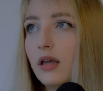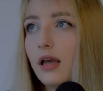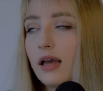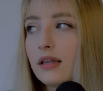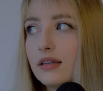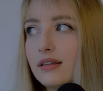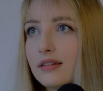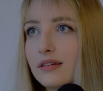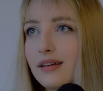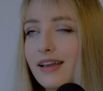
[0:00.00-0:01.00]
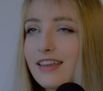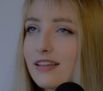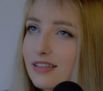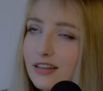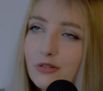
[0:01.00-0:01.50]
And I
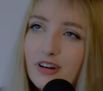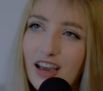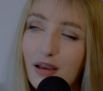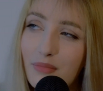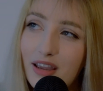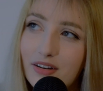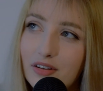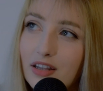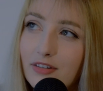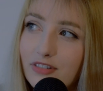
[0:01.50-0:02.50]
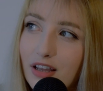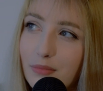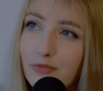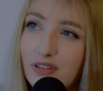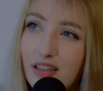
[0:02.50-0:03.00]
guess in a way I might not have
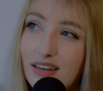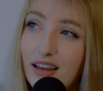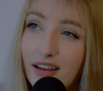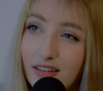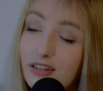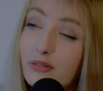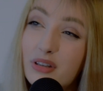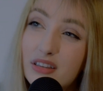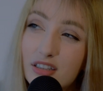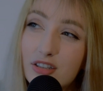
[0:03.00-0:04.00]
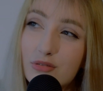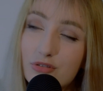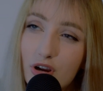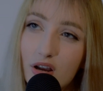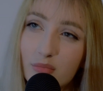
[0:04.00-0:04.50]
time for that either with the new
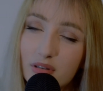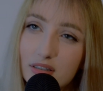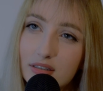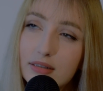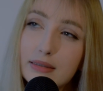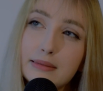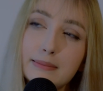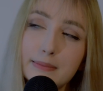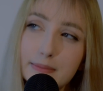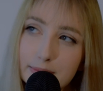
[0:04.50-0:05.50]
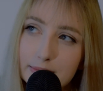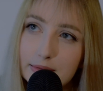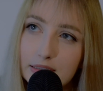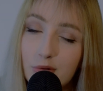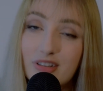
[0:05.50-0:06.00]
job.
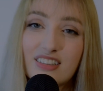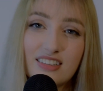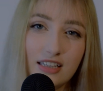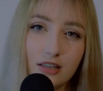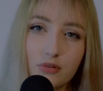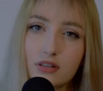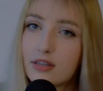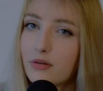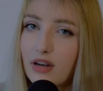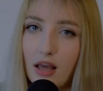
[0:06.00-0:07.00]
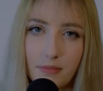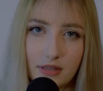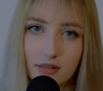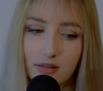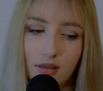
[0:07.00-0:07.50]
We'll see what
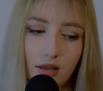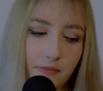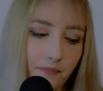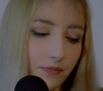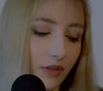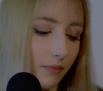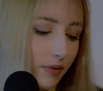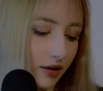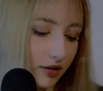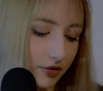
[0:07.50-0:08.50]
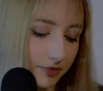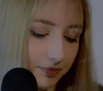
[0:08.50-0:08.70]
happens. But,